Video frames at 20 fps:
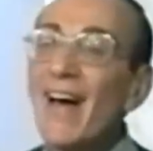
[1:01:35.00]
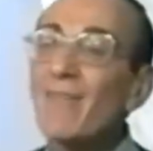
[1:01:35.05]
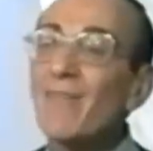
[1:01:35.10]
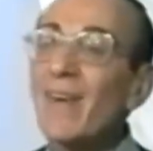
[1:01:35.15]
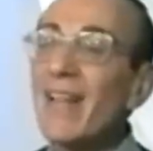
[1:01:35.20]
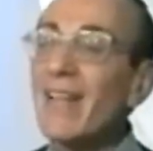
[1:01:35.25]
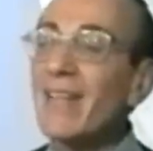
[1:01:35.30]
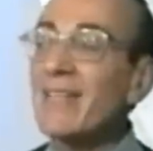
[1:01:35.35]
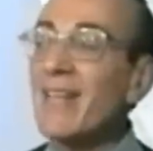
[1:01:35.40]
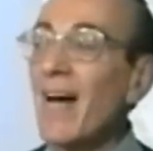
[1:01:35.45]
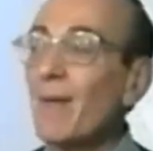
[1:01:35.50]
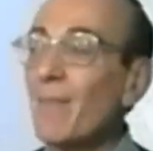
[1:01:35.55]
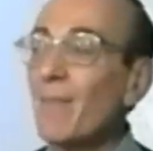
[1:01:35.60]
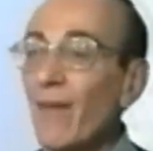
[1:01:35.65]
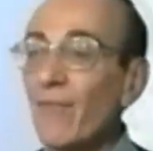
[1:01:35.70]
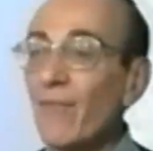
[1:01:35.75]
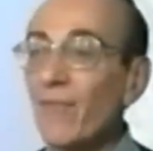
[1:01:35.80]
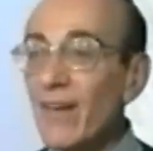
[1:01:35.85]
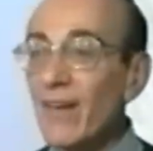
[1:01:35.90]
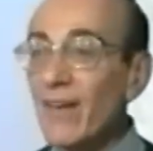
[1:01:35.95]
and by the time
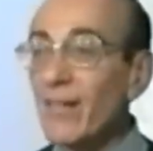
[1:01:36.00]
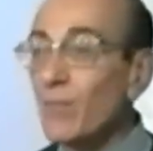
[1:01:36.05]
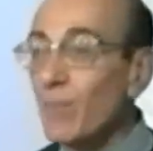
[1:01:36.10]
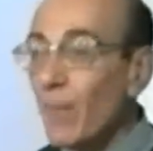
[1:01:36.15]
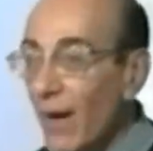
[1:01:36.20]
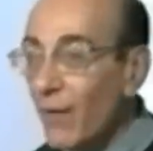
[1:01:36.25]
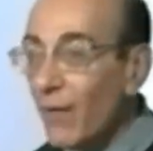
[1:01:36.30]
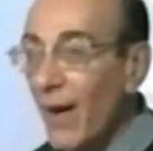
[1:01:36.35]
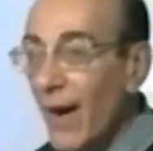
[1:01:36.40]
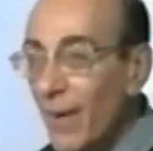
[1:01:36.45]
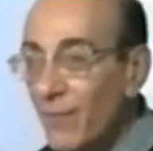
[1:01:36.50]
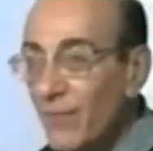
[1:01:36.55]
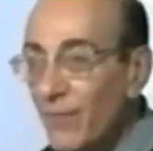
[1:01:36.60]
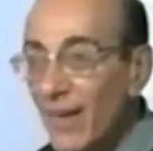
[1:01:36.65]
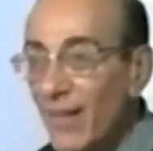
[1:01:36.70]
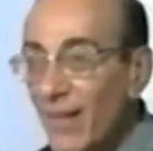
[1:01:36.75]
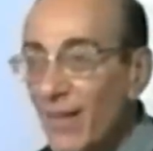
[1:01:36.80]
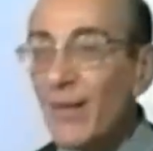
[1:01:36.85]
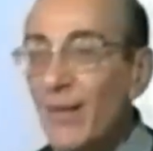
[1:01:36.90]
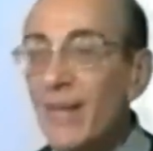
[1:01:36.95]
I finished my rap
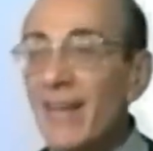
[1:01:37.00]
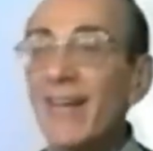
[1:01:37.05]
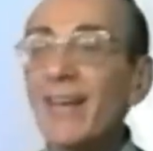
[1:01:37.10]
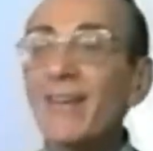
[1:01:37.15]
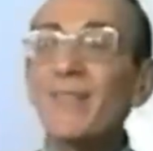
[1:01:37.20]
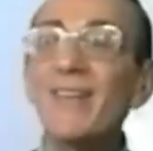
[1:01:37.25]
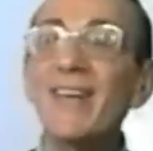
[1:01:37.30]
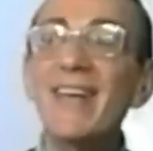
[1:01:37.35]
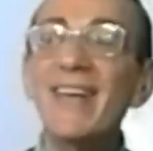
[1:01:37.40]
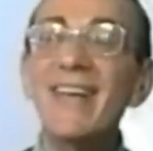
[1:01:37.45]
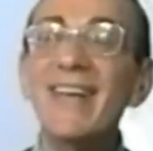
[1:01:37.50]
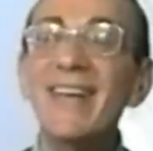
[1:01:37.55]
and they're looking at me,